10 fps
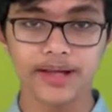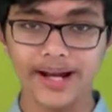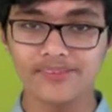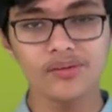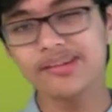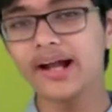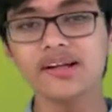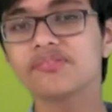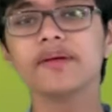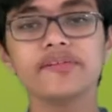And so that
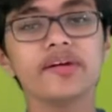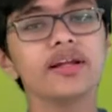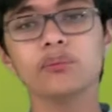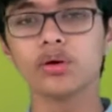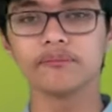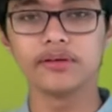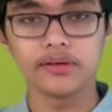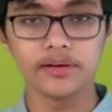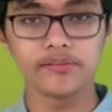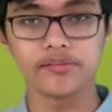is basically what a
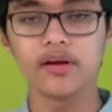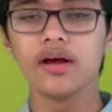mineral is.